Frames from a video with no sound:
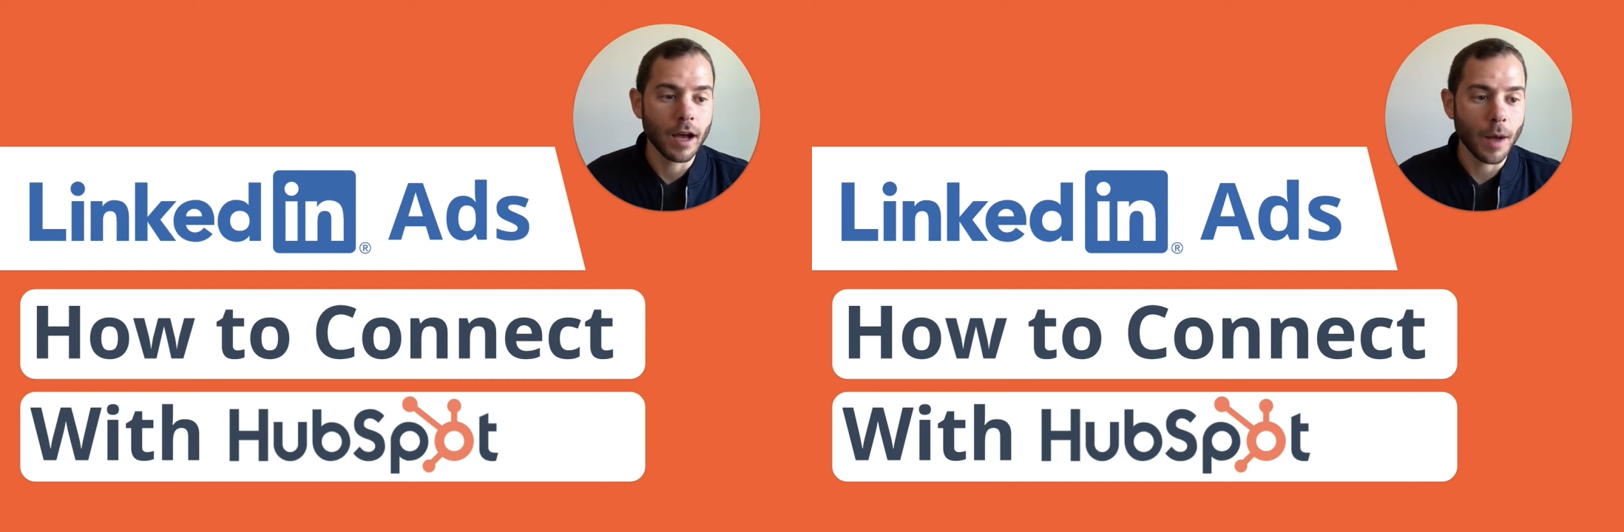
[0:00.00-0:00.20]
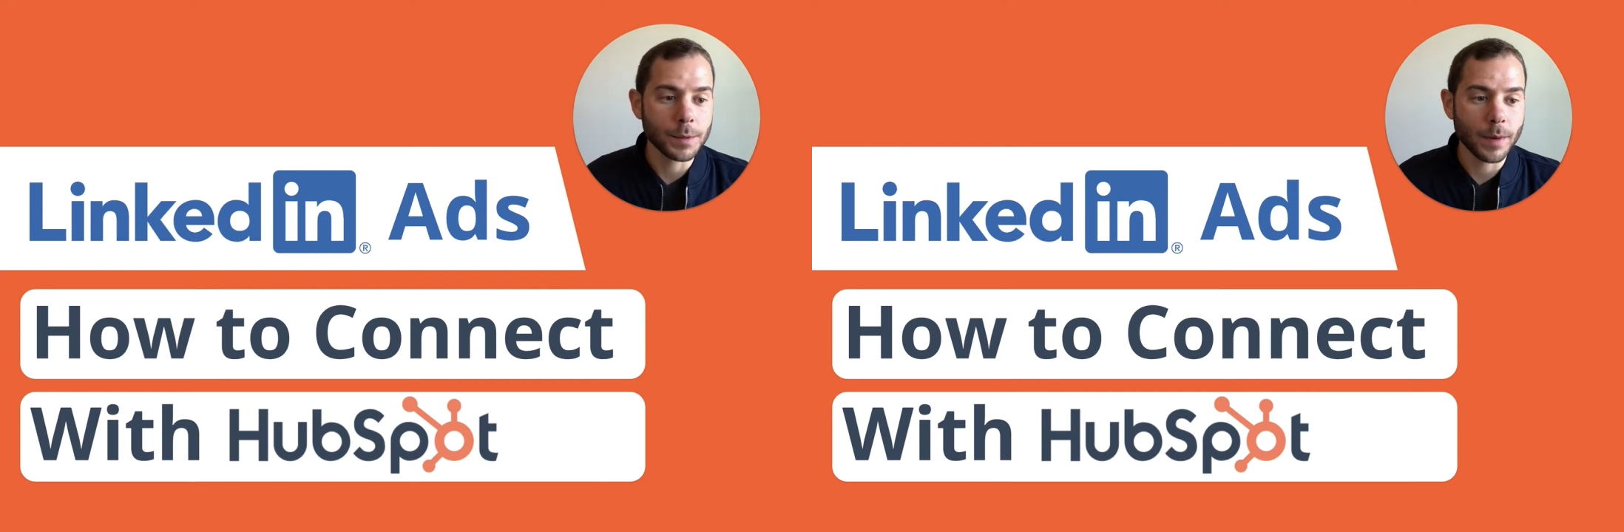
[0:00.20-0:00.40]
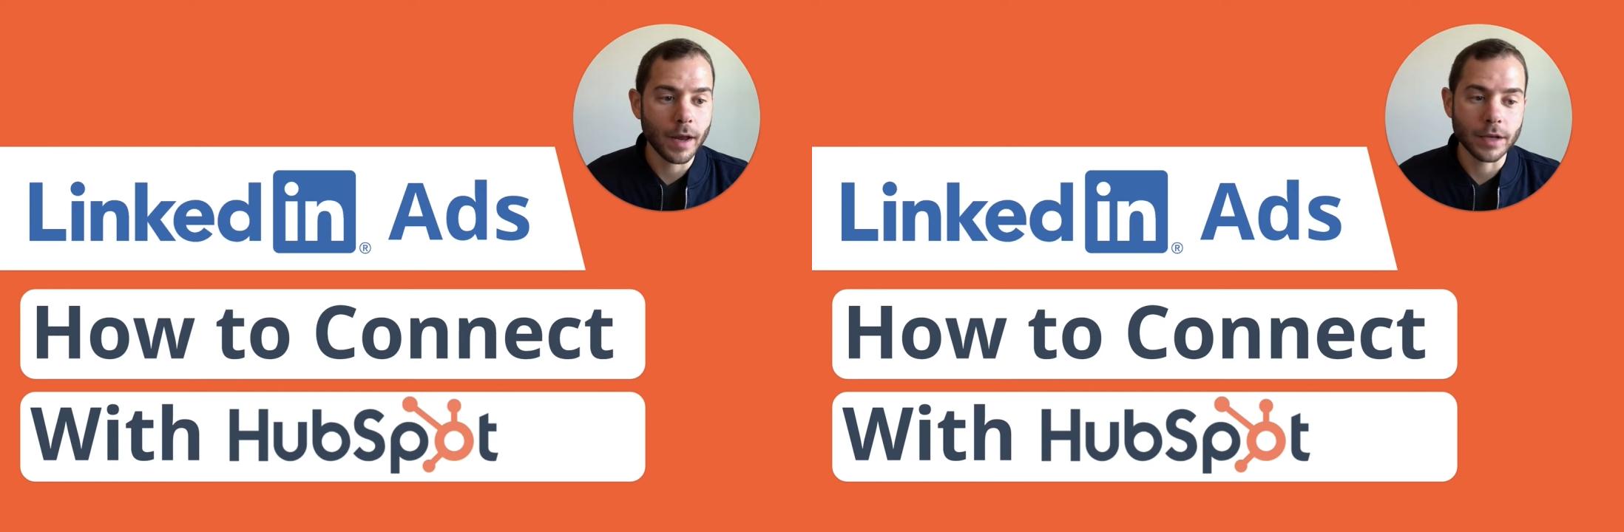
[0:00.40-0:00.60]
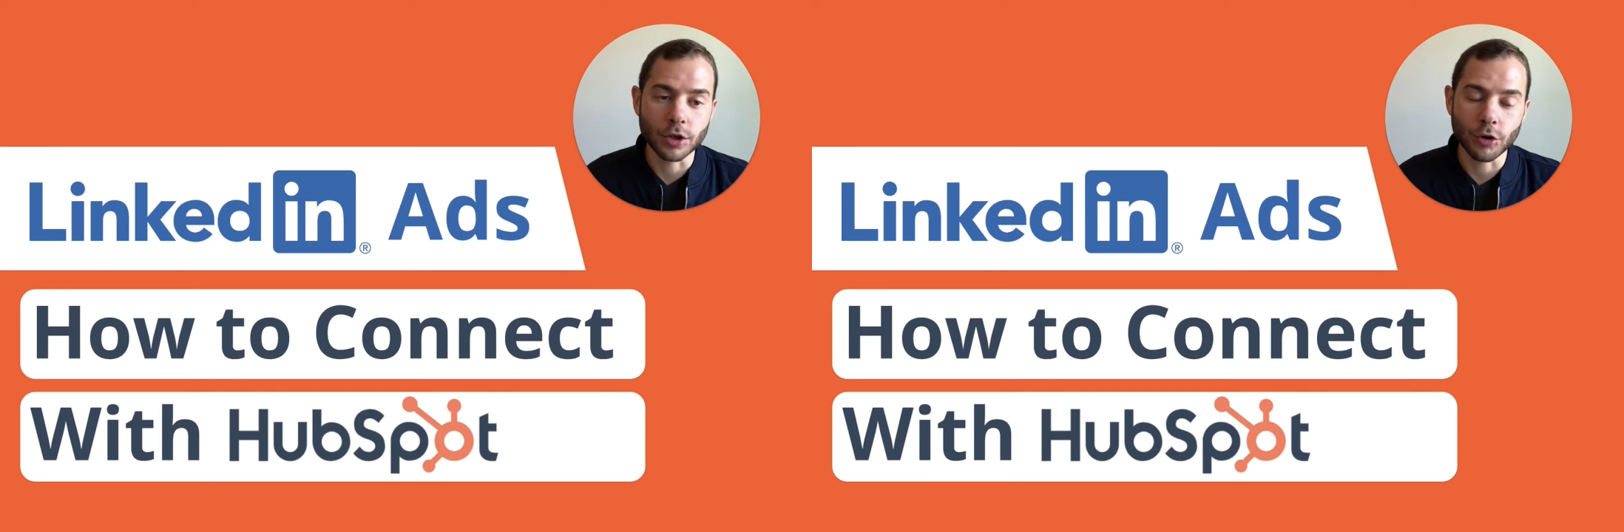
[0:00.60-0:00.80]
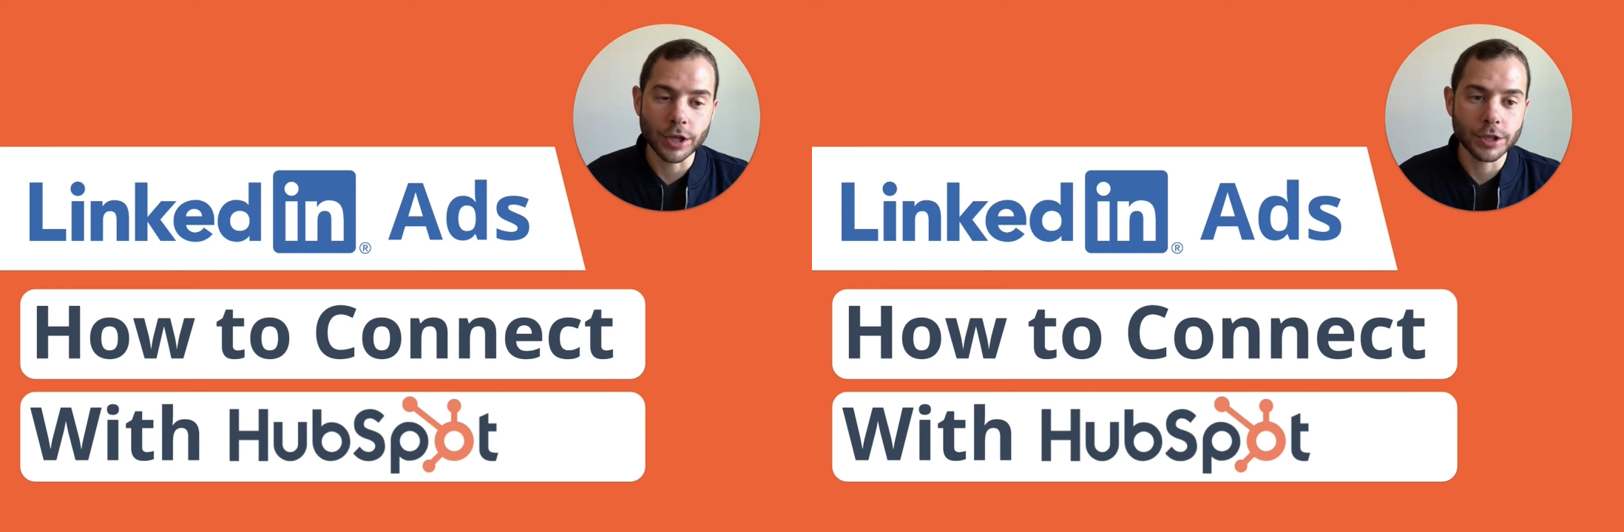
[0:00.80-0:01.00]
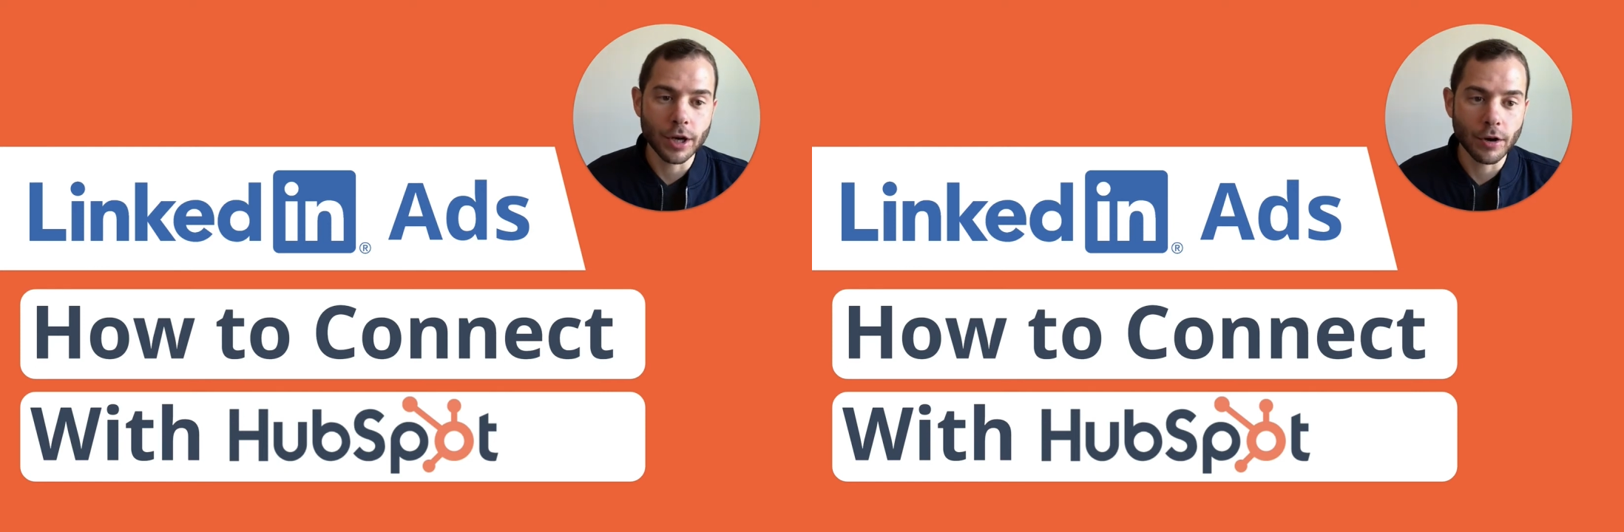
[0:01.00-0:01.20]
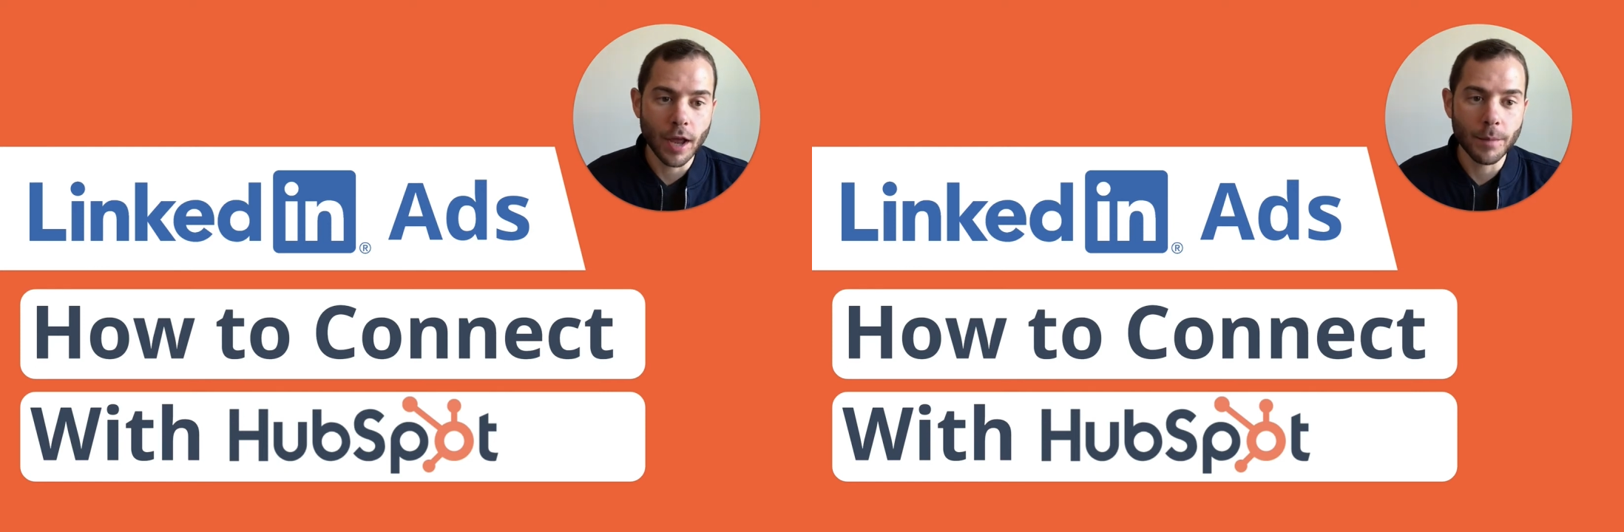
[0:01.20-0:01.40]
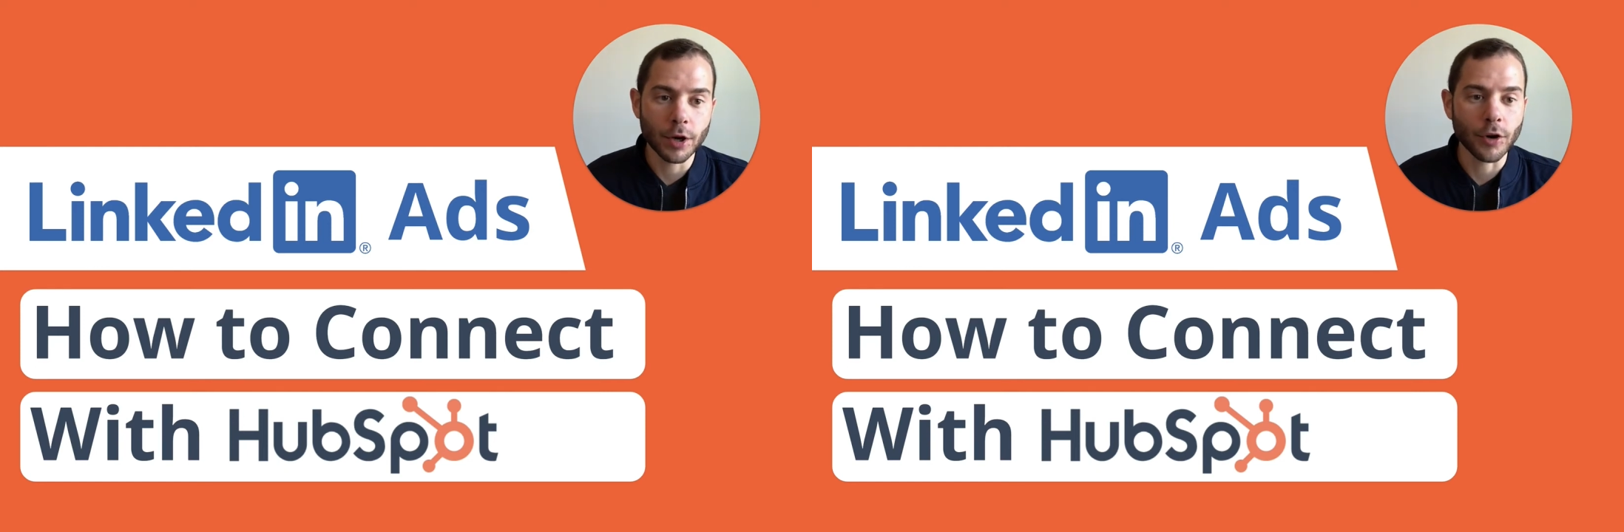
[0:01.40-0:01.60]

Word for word: HubSpot is a great C R M and a